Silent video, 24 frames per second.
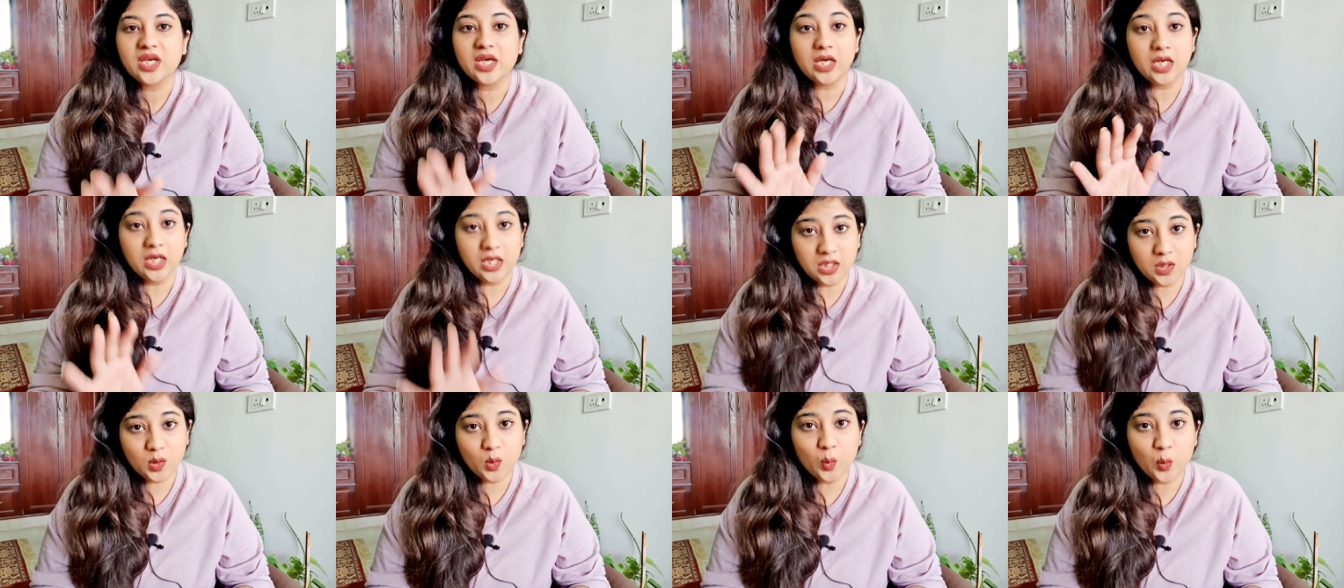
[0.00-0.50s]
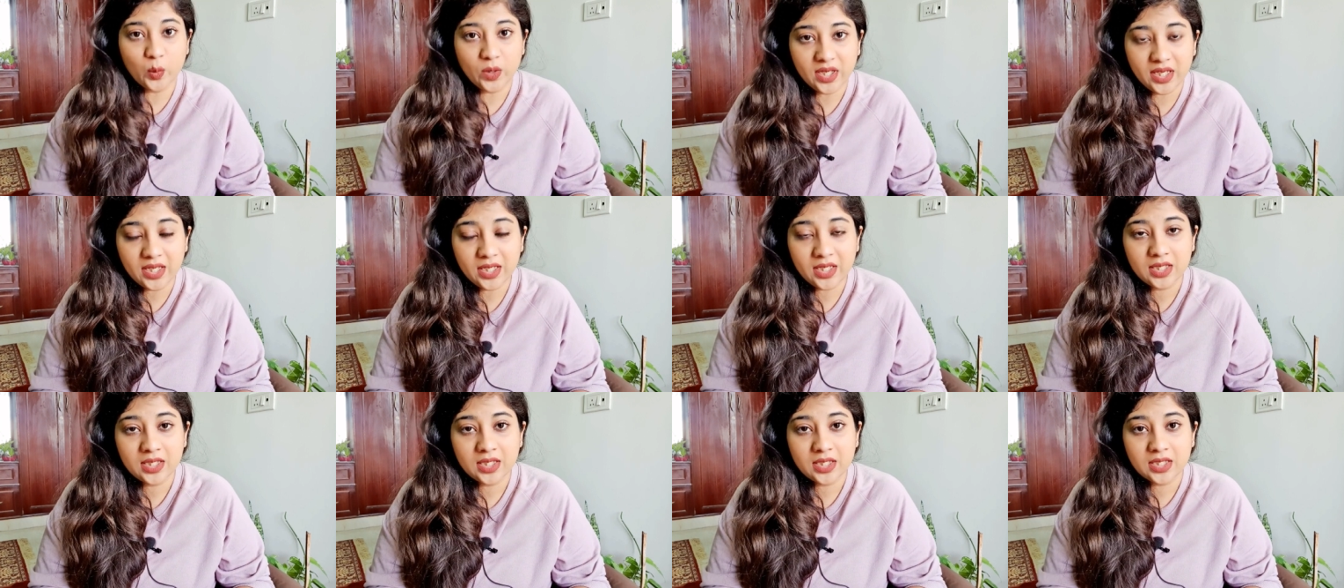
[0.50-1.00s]
in a
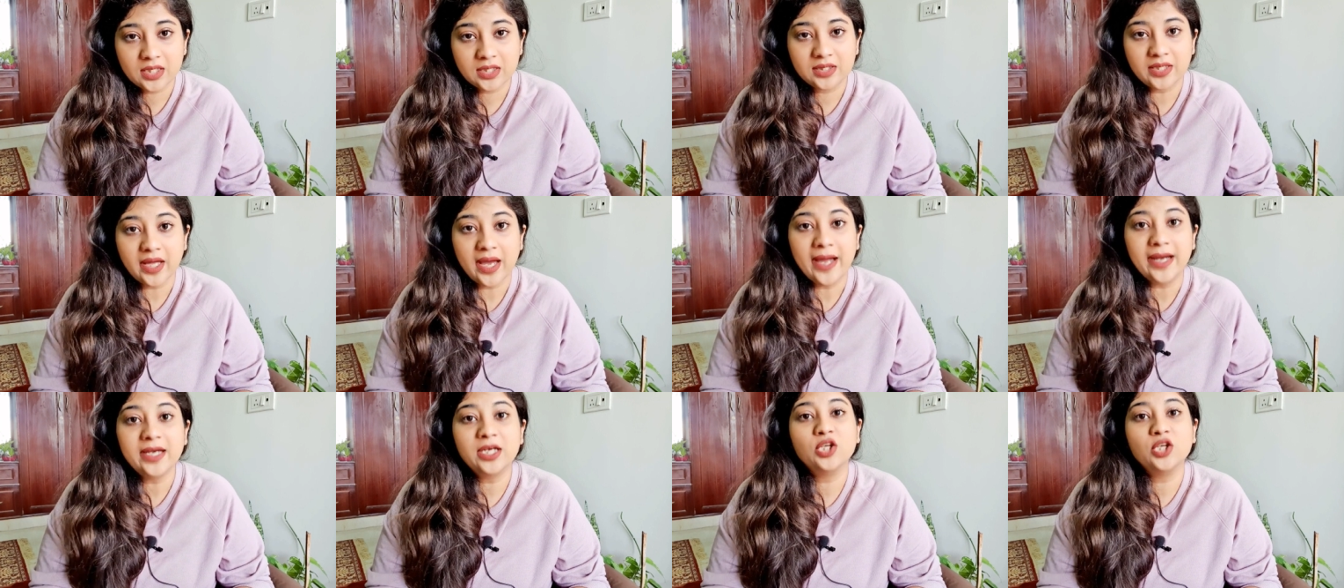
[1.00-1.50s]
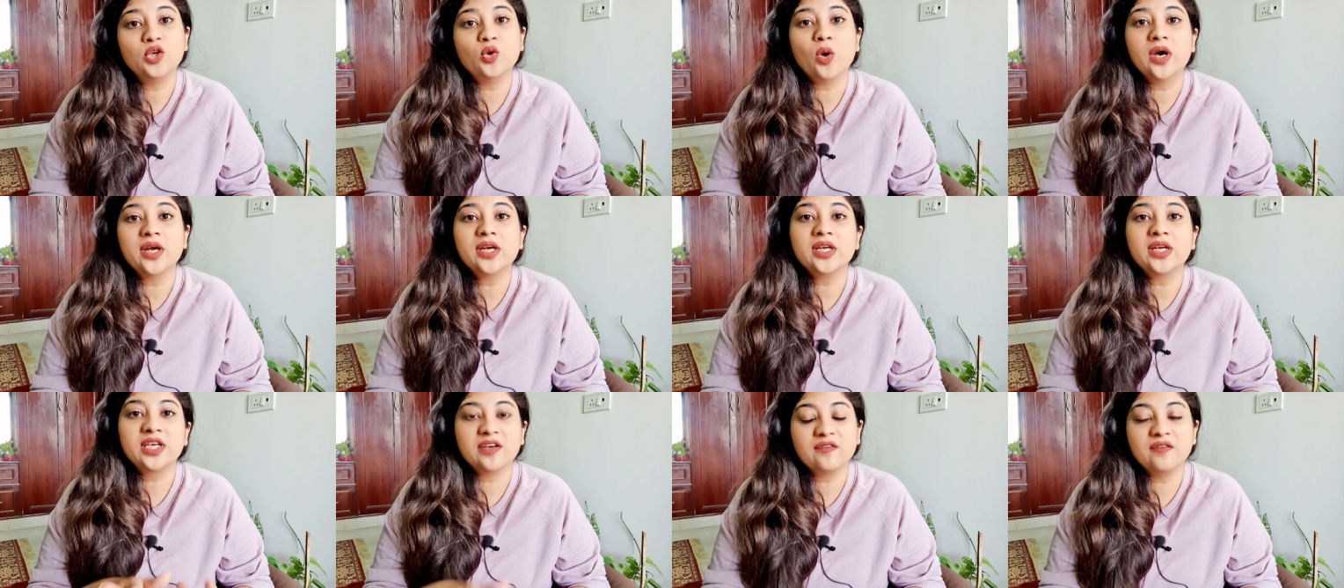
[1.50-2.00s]
way that you
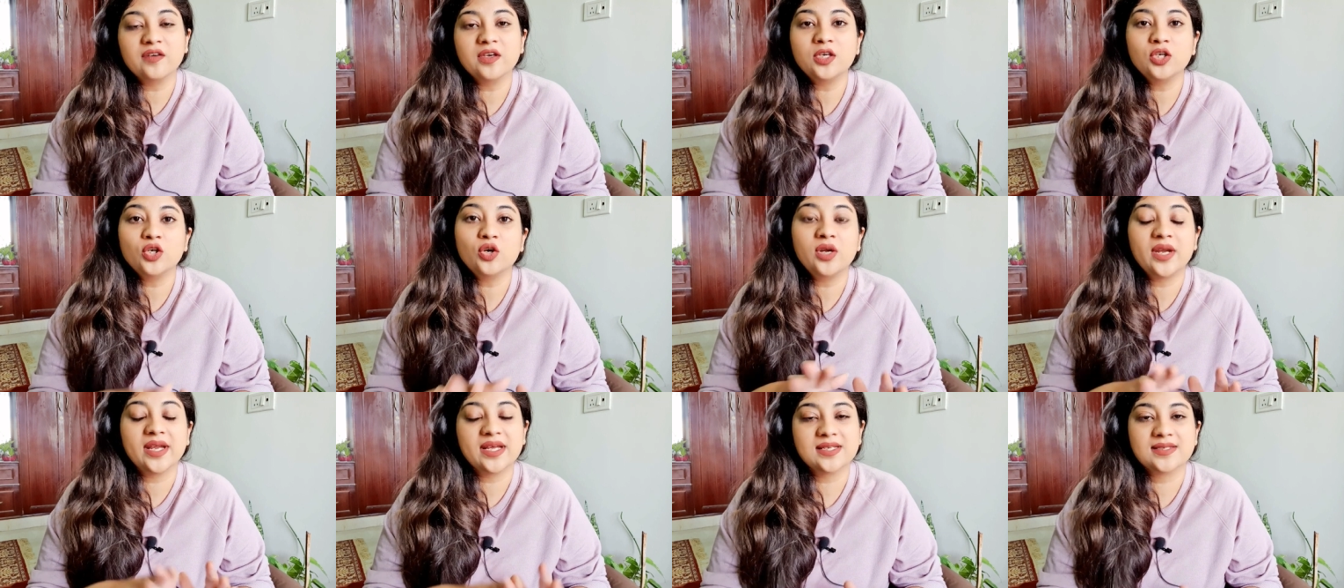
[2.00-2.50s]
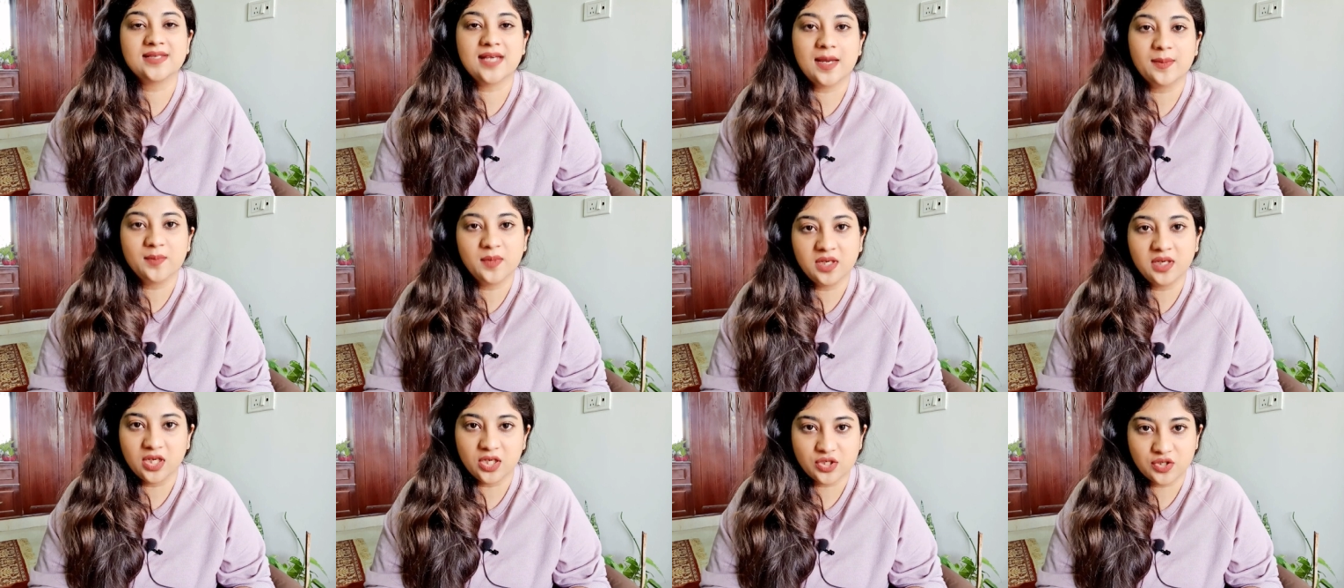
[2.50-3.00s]
are giving your
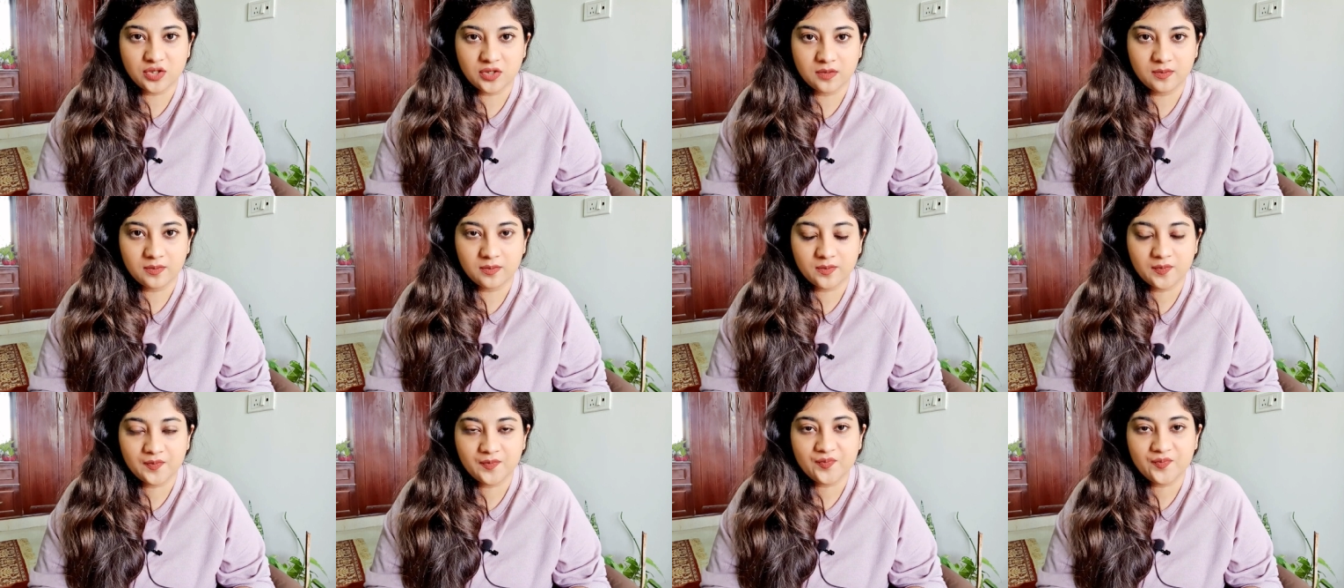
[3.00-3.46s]
examination.